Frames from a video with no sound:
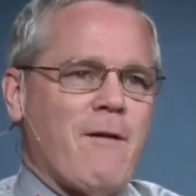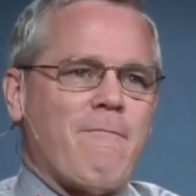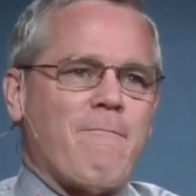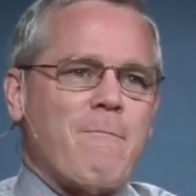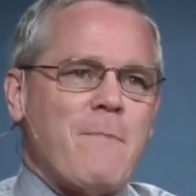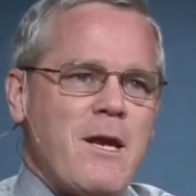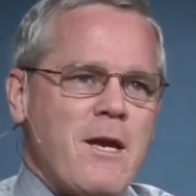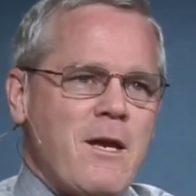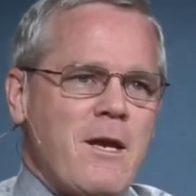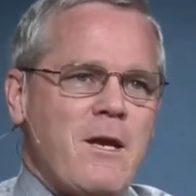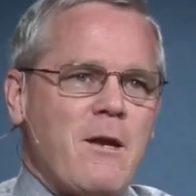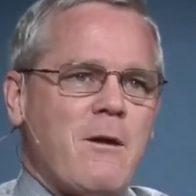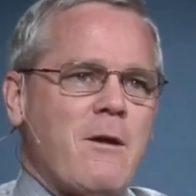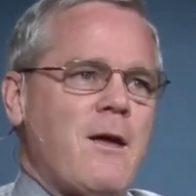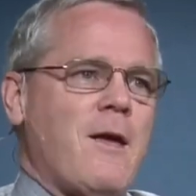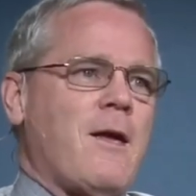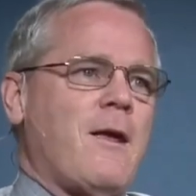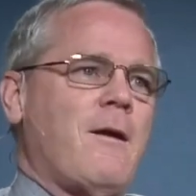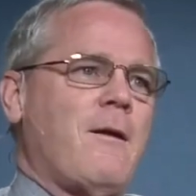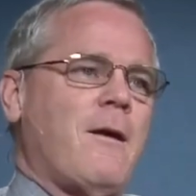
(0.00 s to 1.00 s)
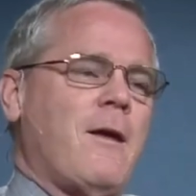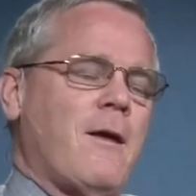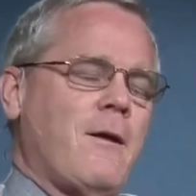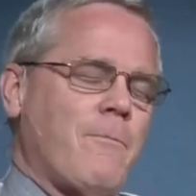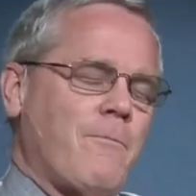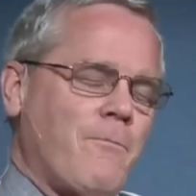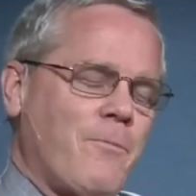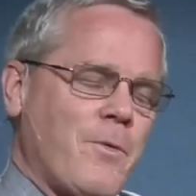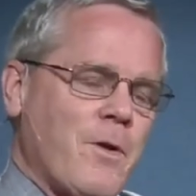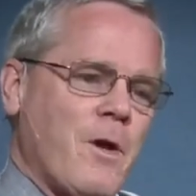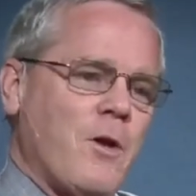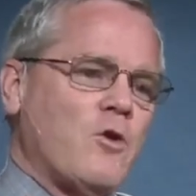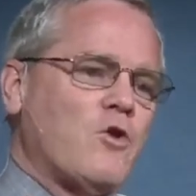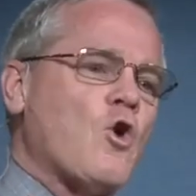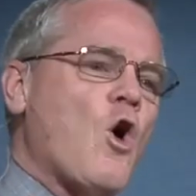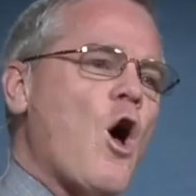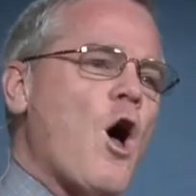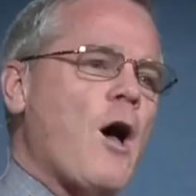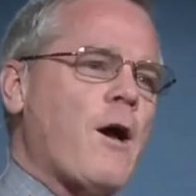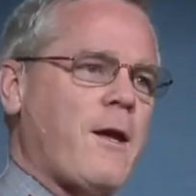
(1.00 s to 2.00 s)
meeting and
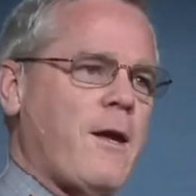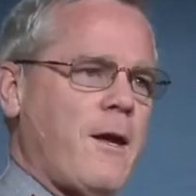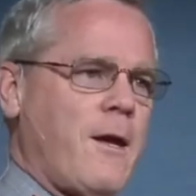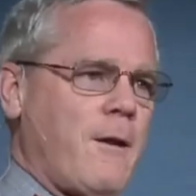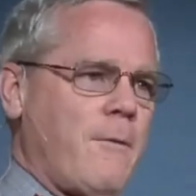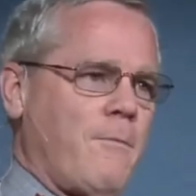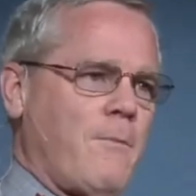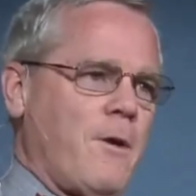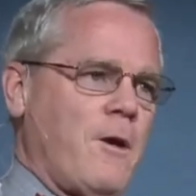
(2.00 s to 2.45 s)
talking